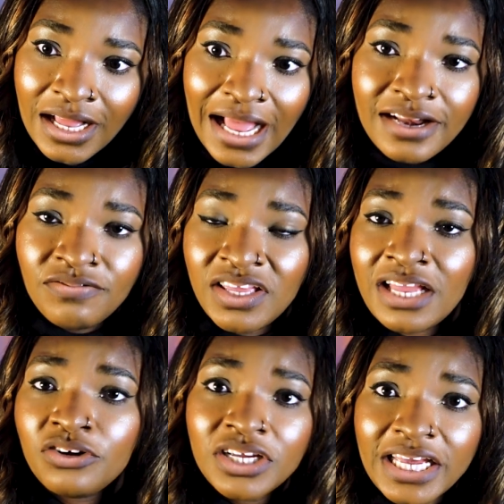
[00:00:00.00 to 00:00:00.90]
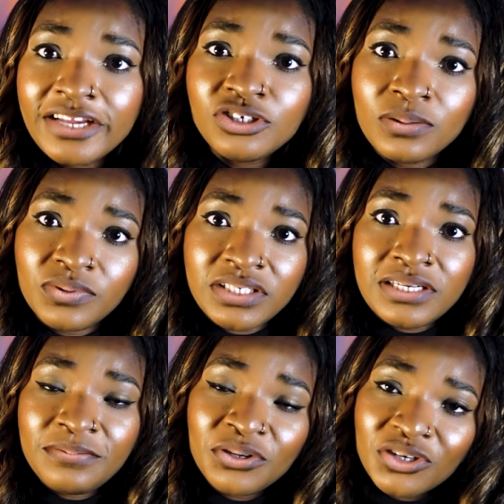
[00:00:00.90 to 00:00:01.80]
And if he cannot get a job within
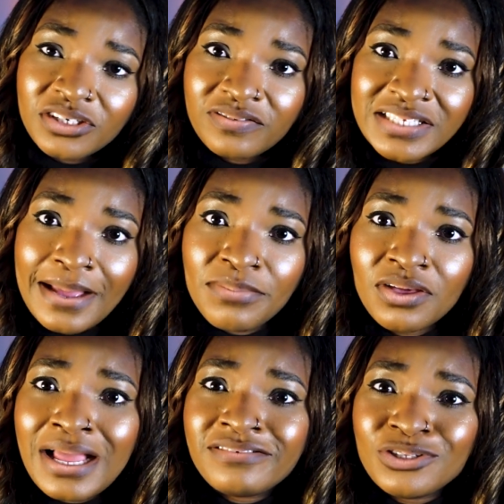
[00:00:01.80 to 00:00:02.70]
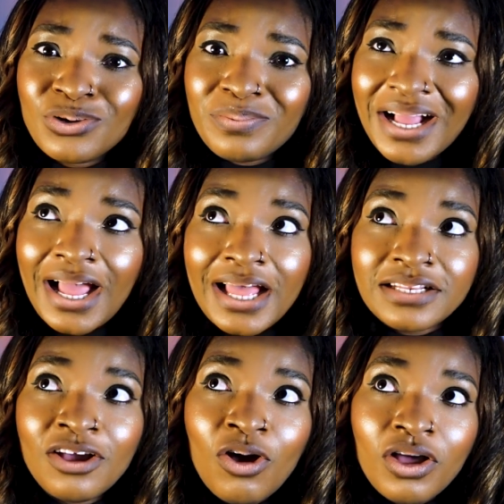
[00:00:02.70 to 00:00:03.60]
a period of time, he'll have to go back.
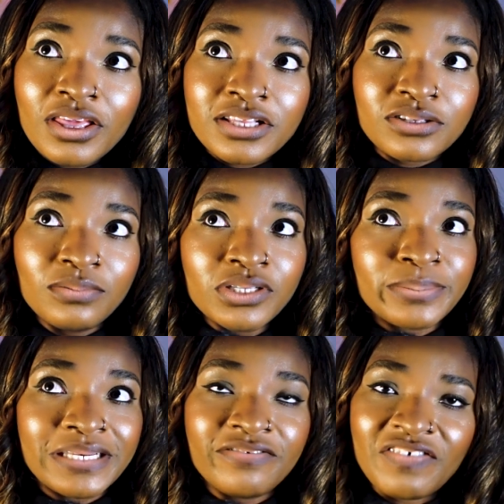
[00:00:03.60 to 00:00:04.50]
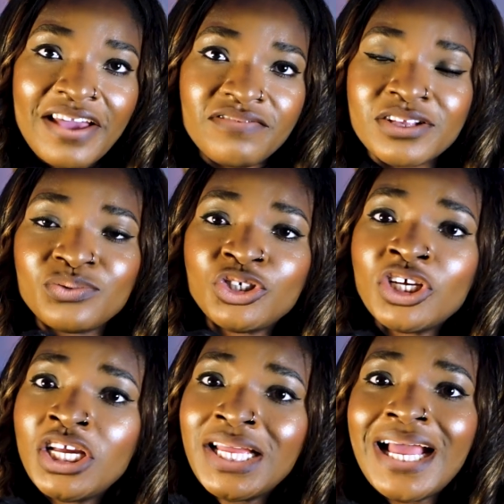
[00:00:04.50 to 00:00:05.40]
And he's almost spending 5 years, which
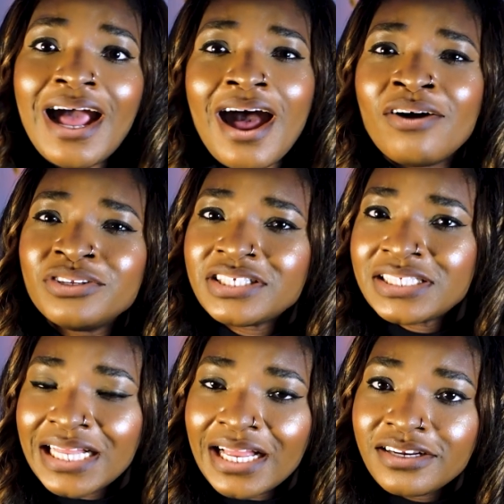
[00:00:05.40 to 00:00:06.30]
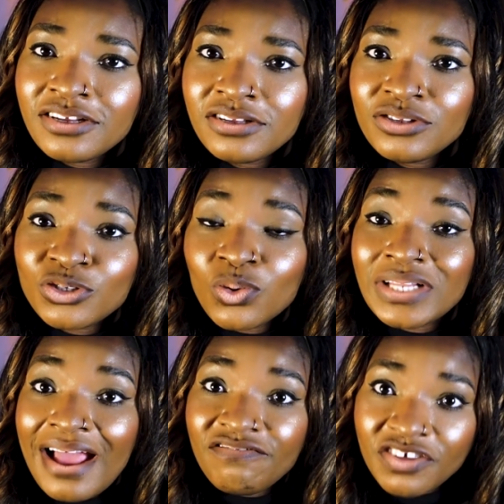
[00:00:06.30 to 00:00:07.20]
I understand. So
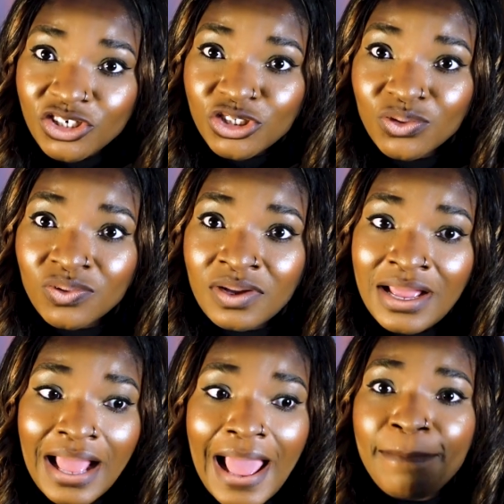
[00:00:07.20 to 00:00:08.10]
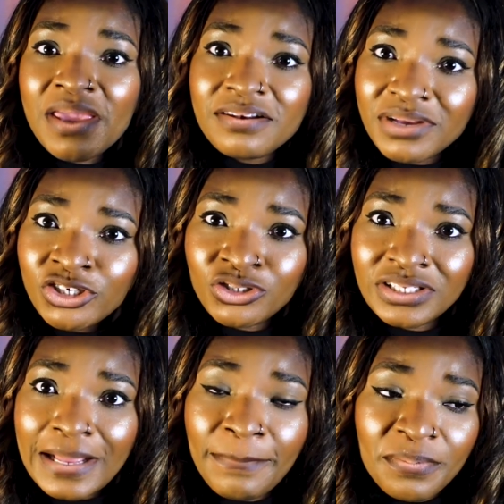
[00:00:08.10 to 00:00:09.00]
that video, I made mention
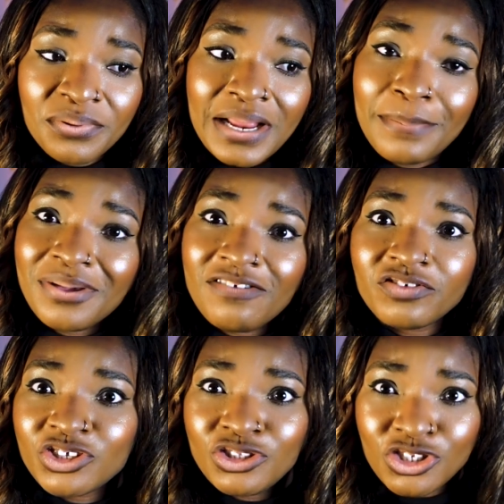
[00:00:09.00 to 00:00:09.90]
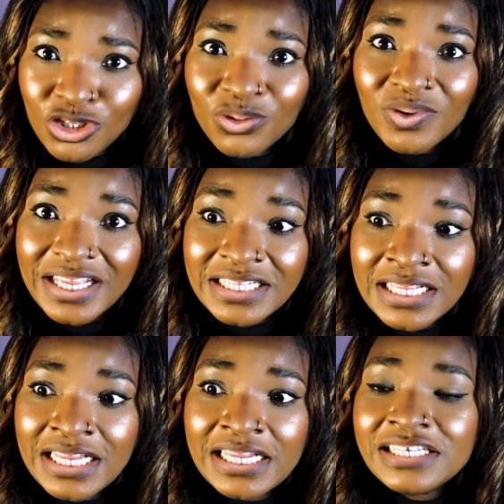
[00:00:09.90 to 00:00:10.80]
that people that are paying for COS,
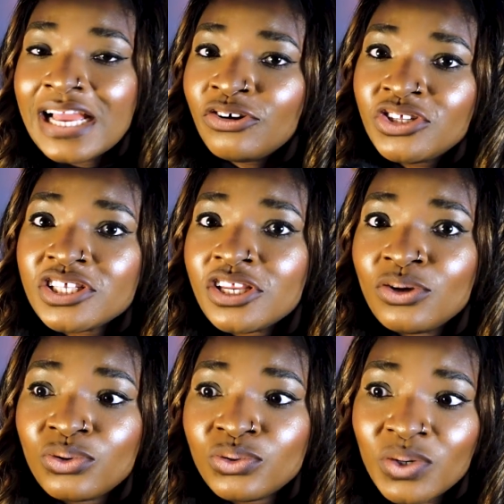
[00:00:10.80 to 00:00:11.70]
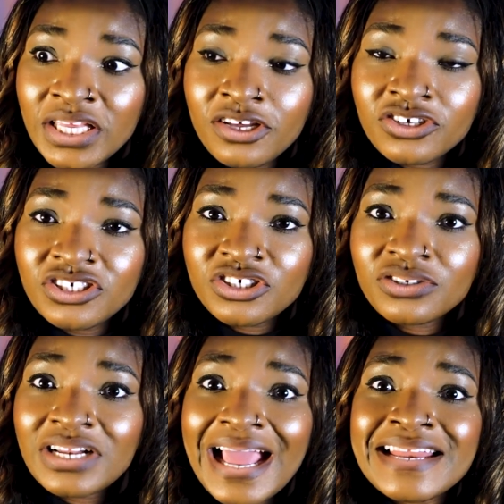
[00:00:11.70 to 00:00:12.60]
they are not in a good working
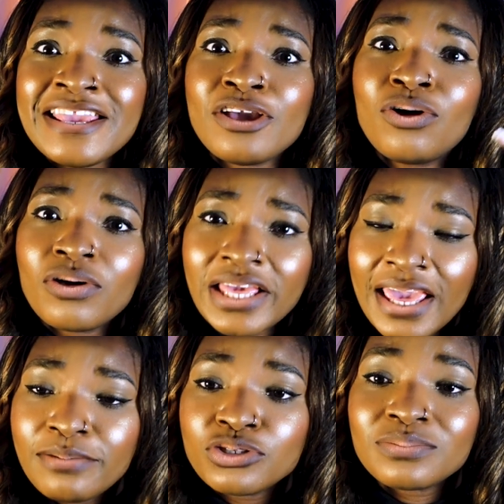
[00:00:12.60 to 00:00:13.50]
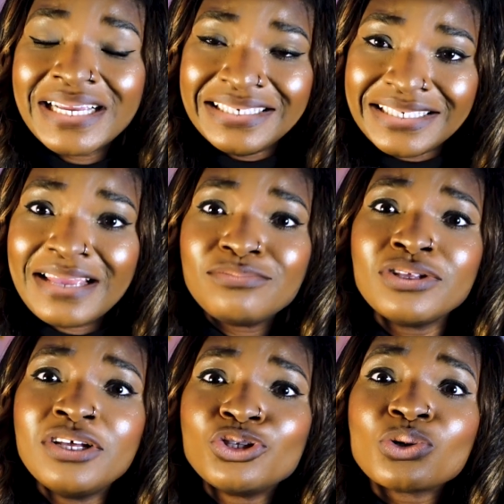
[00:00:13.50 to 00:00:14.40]
condition. And he came to my DM
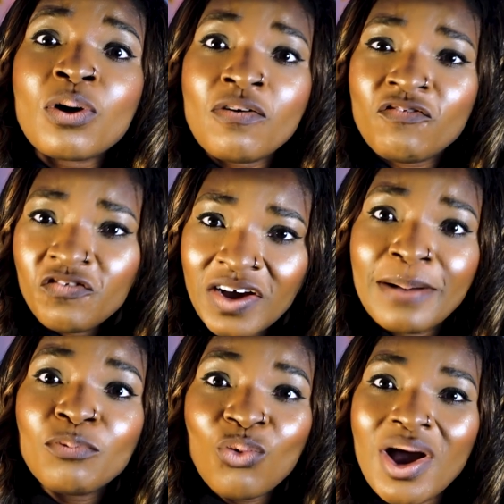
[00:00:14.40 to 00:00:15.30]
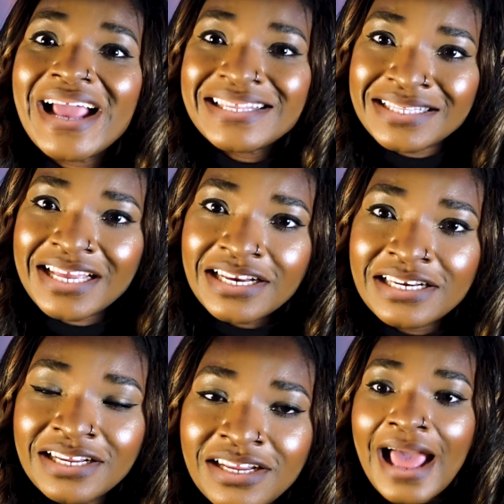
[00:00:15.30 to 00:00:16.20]
to confirm what I said
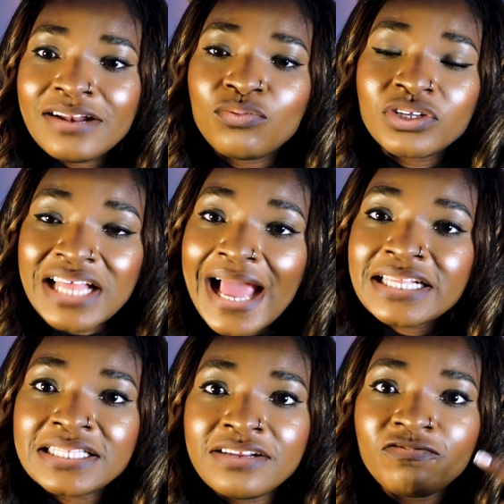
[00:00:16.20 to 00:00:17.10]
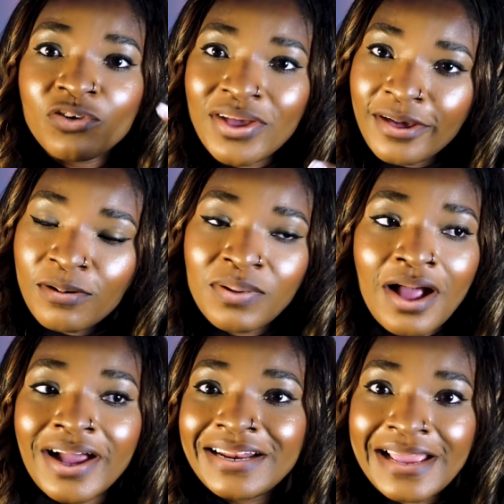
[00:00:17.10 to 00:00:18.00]
and was asking for help. How
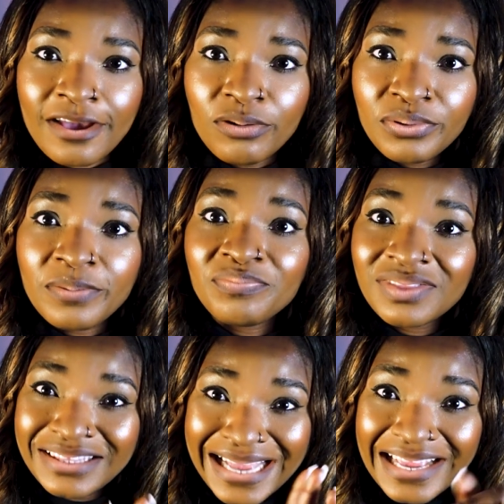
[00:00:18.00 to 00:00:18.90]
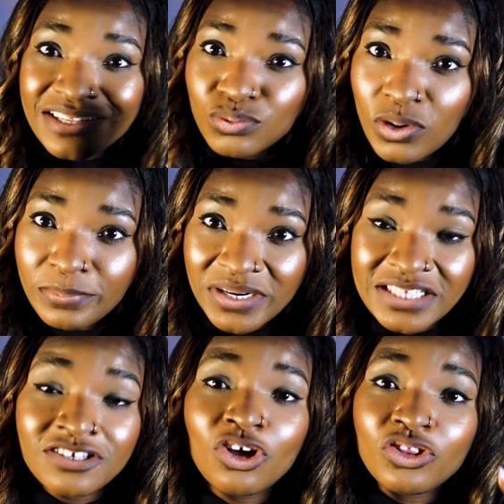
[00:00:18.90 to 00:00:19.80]
can I help him? That is one
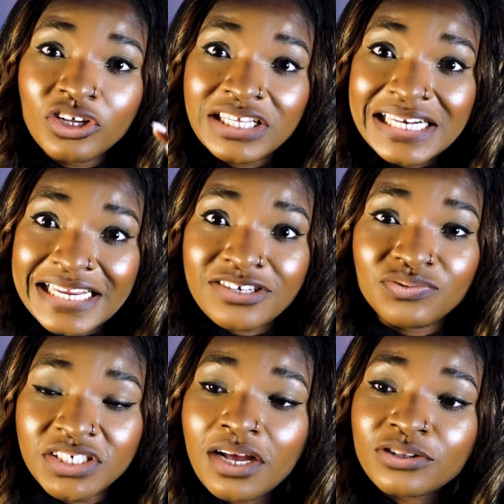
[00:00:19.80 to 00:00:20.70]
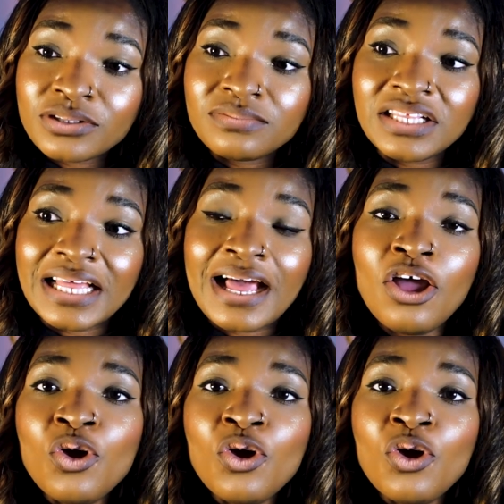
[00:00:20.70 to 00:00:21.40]
person. Another lady reached out to me that